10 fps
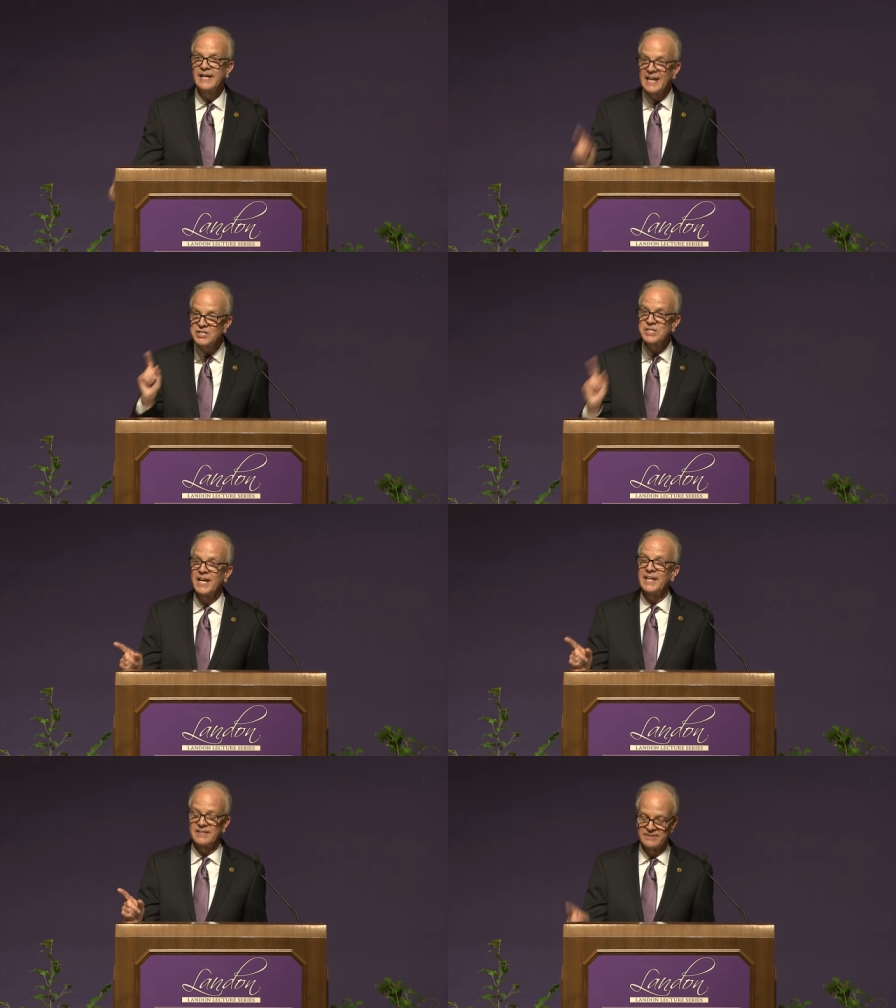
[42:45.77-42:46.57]

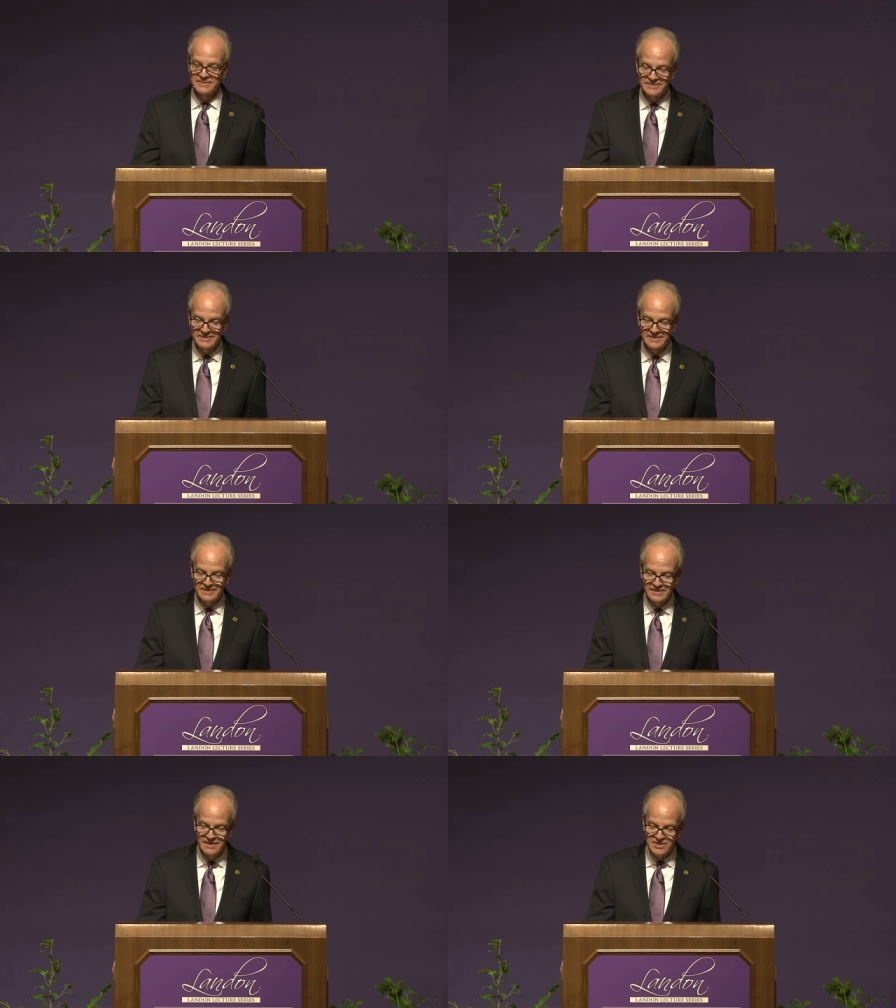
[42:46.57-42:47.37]
K-State
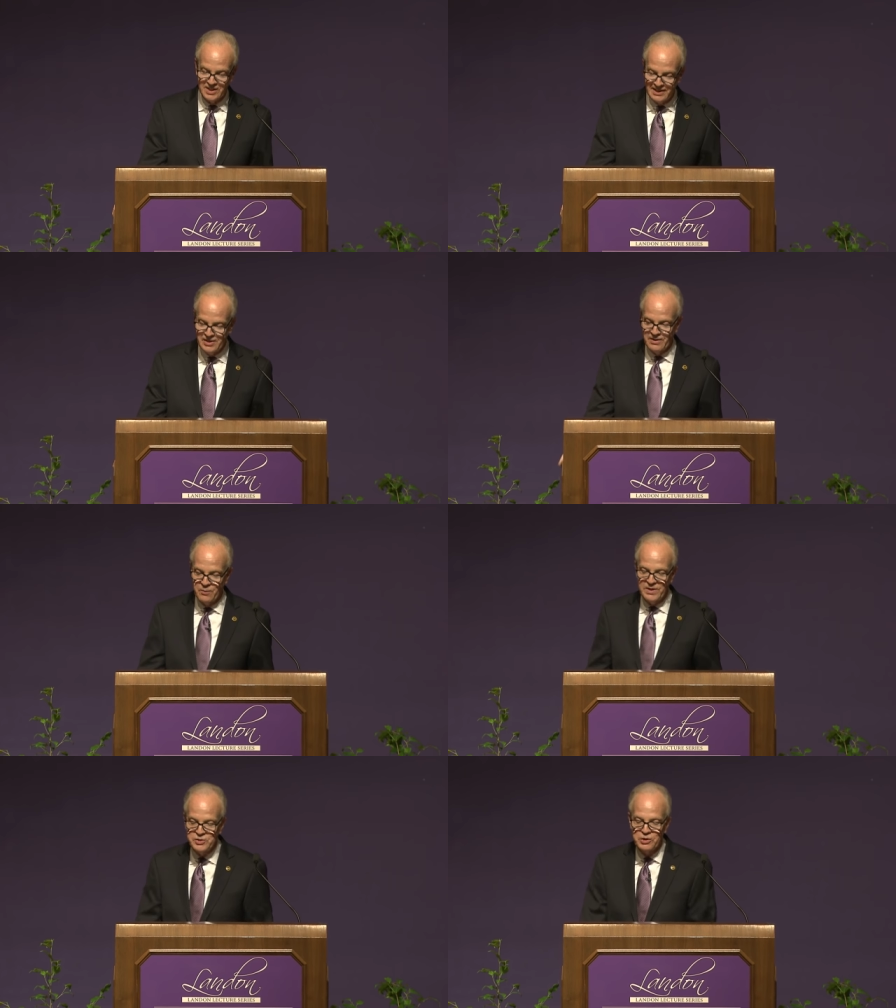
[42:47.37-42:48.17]
is a leader
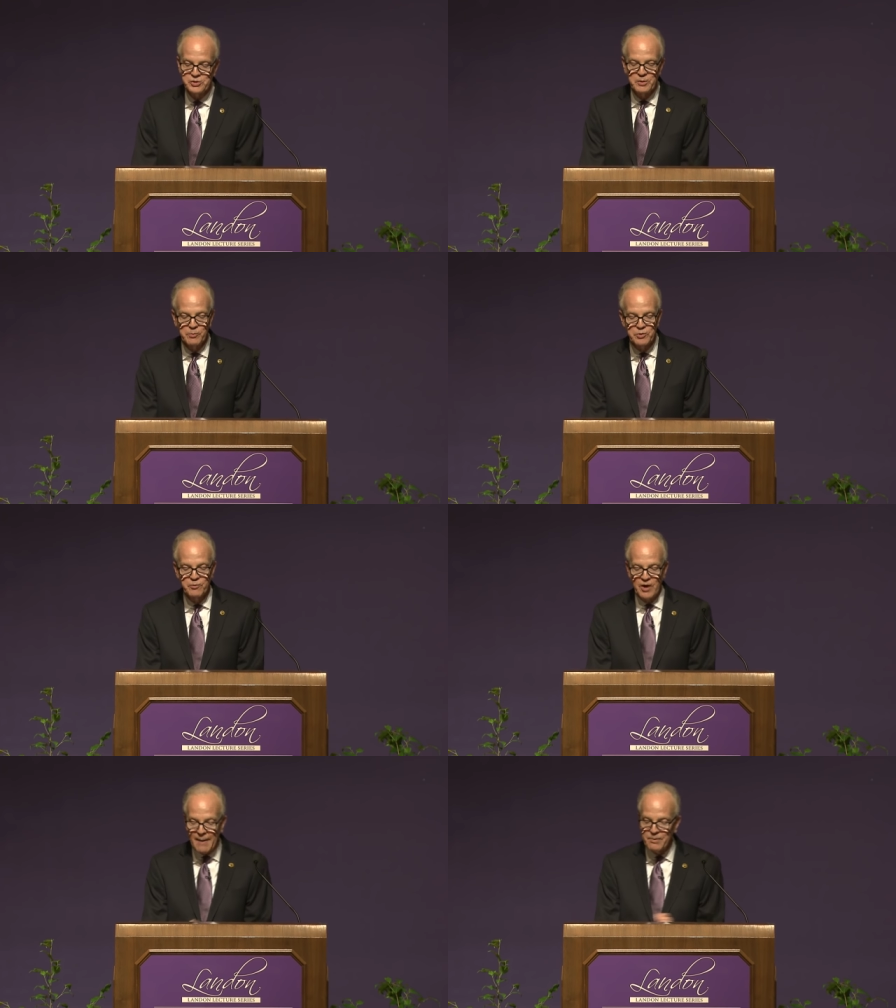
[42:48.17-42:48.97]
in research to
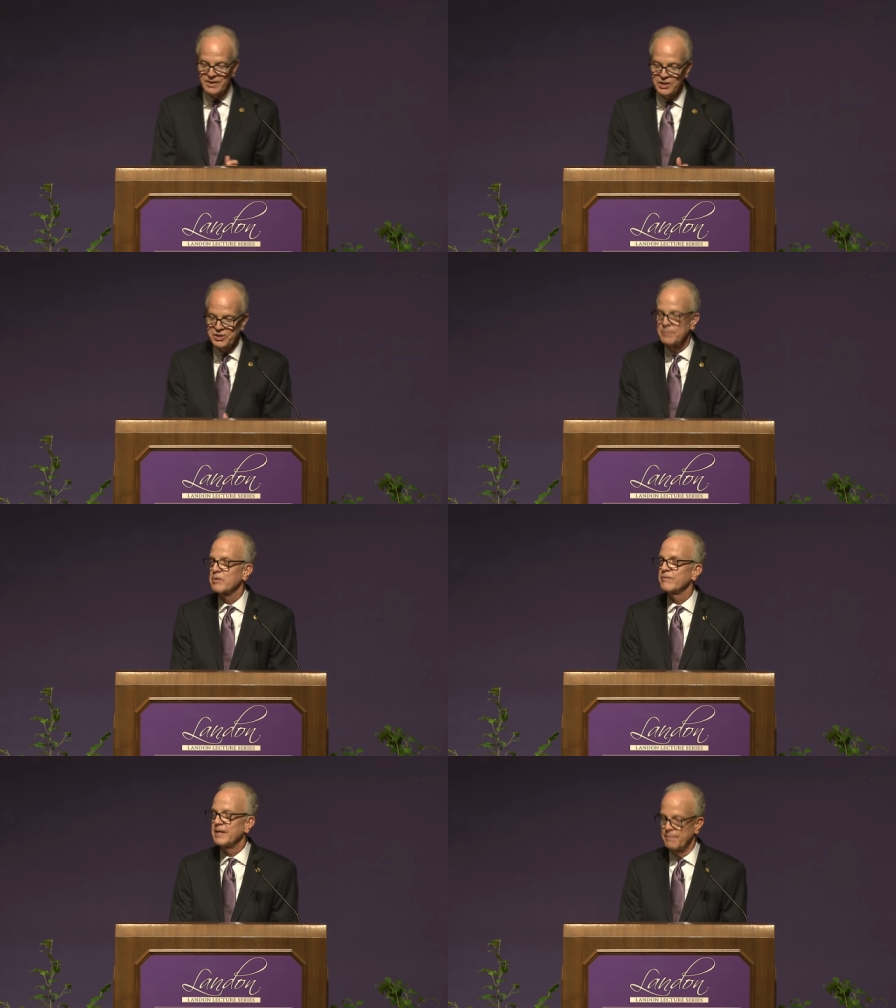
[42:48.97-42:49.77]
improve crop production and
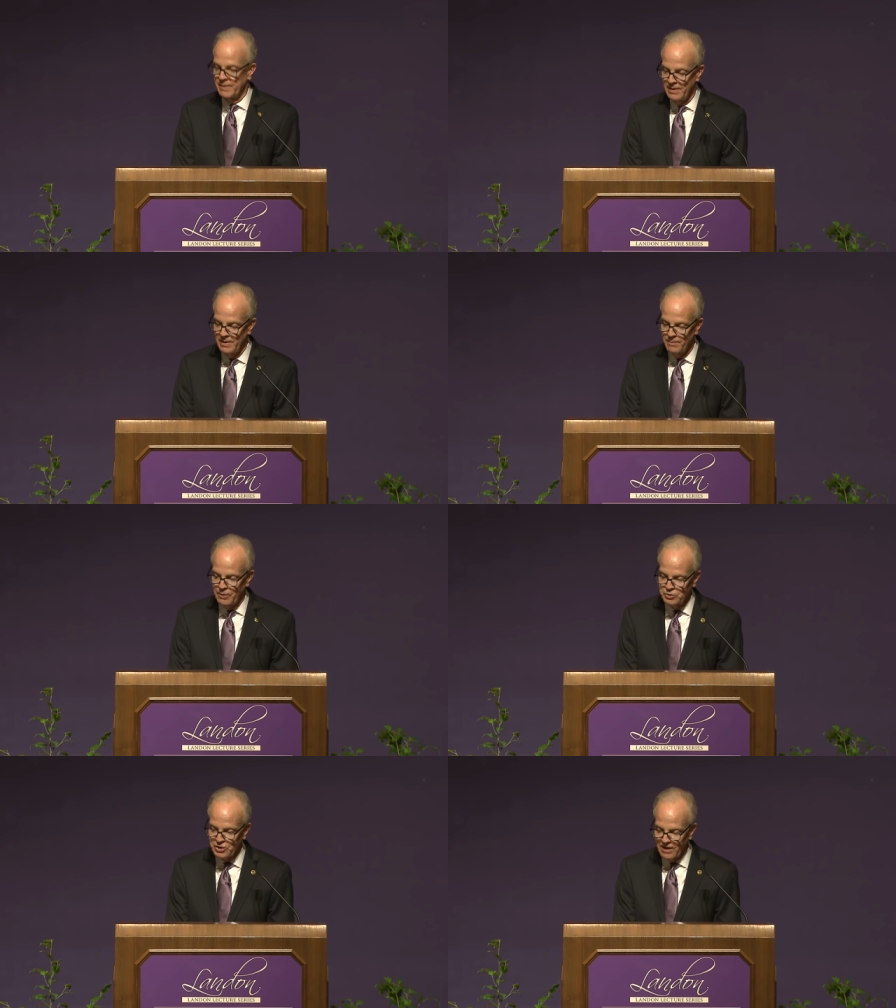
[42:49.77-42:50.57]
prevent
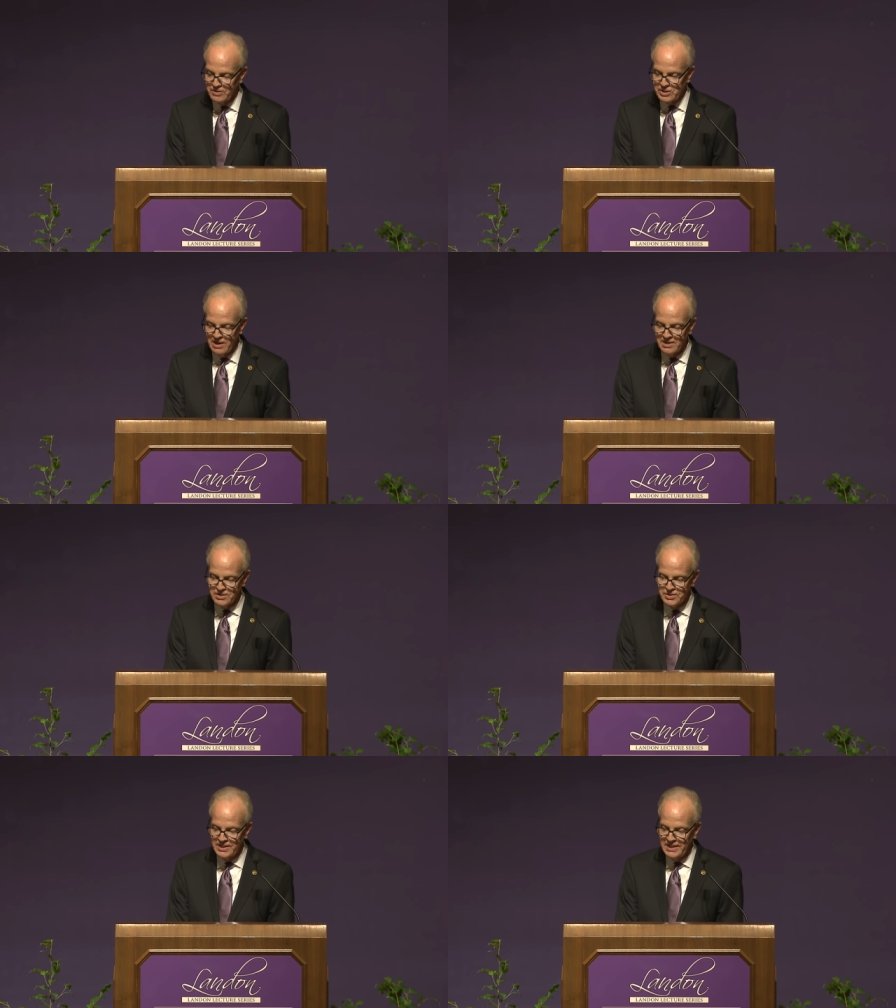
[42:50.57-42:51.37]
post-harvest
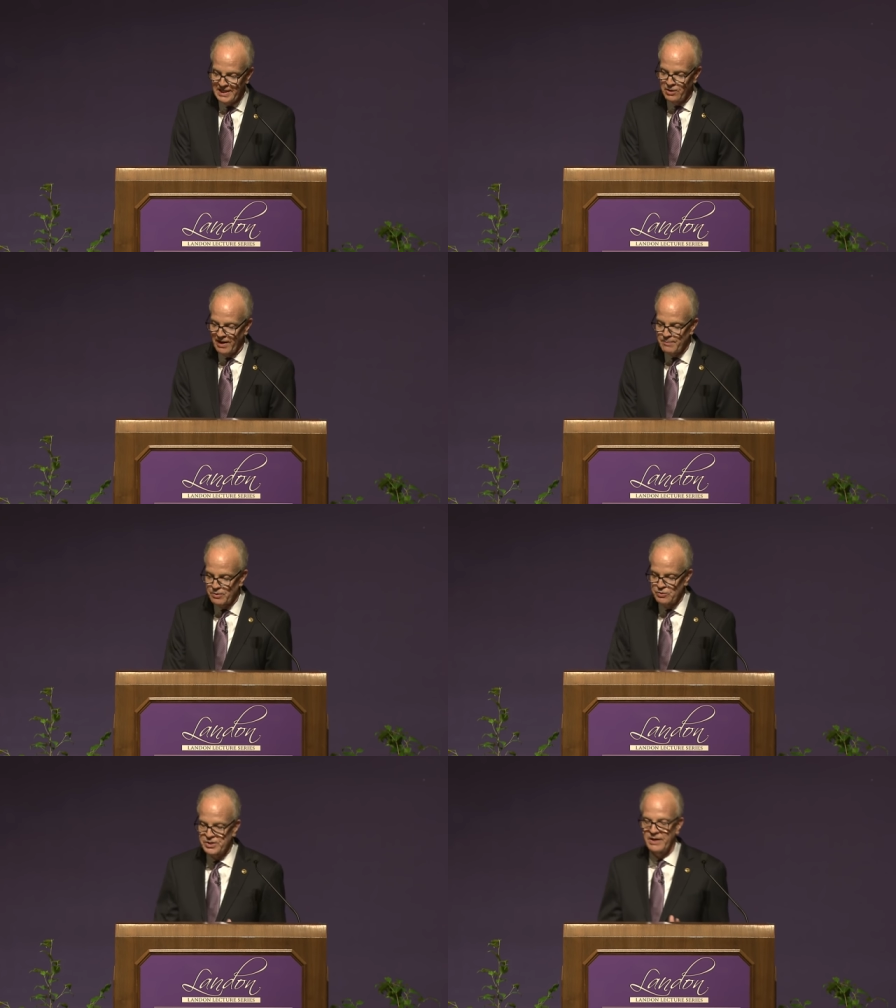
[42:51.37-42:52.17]
losses in key
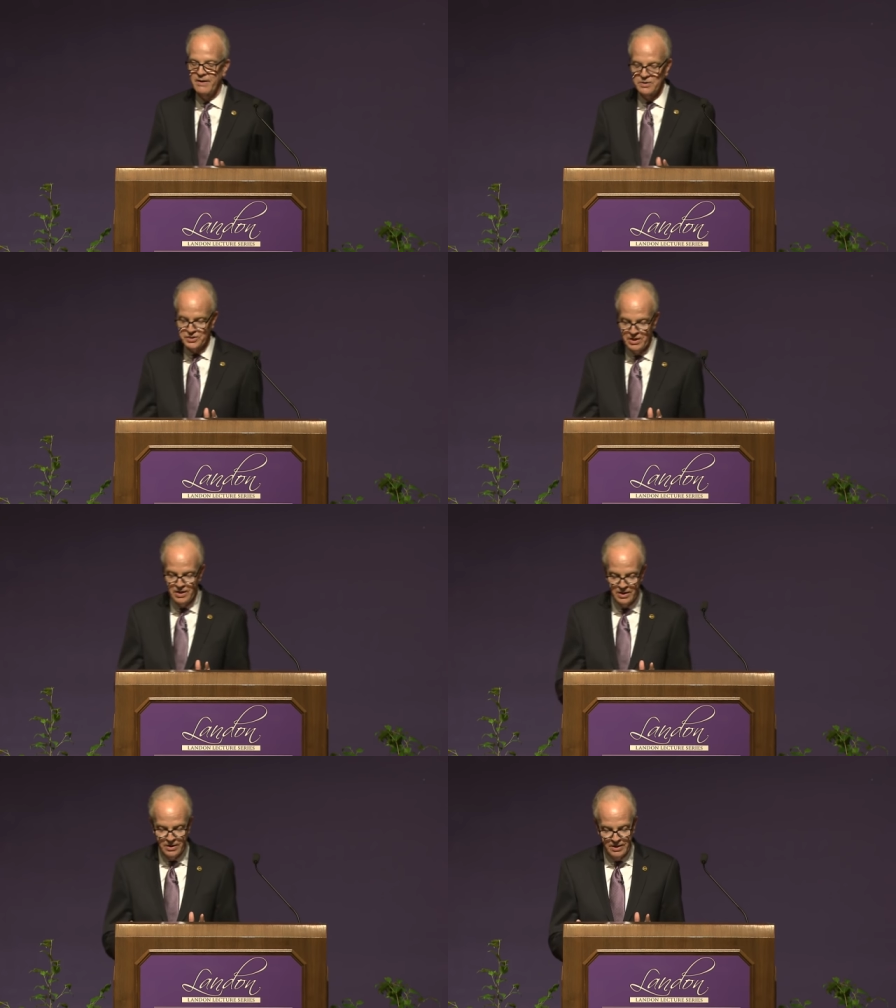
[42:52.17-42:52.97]
grain-producing areas
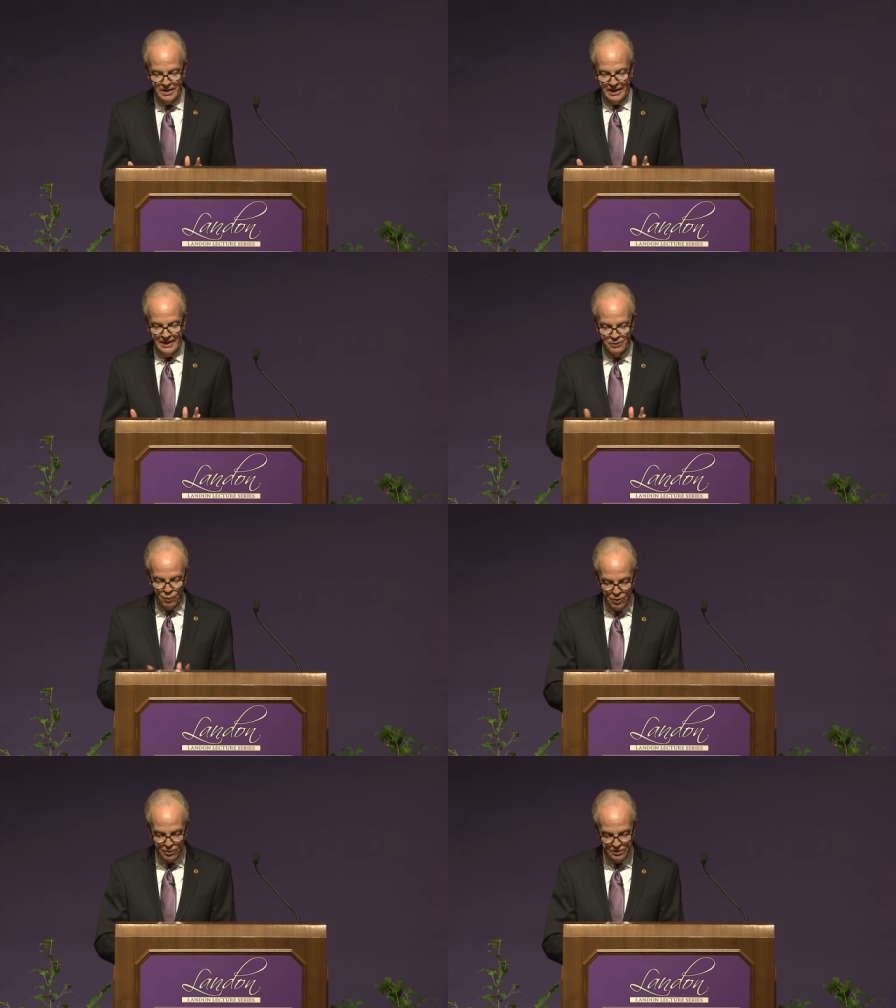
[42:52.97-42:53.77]
in the
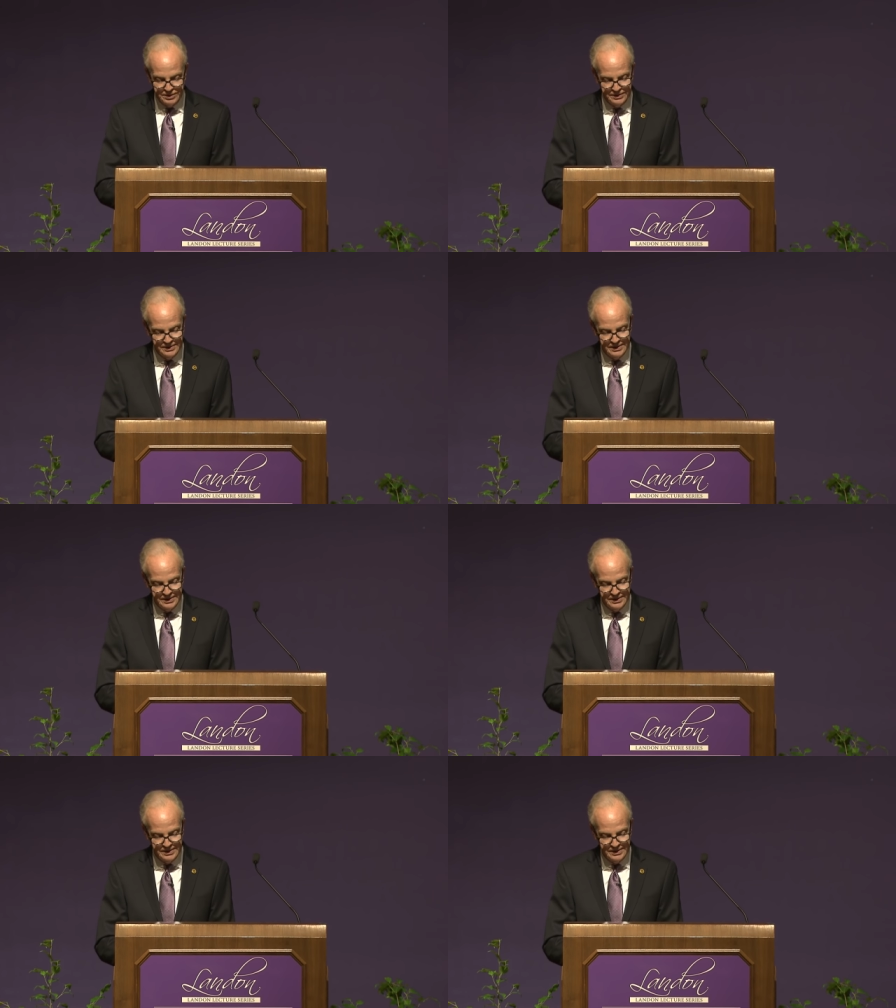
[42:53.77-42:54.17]
world,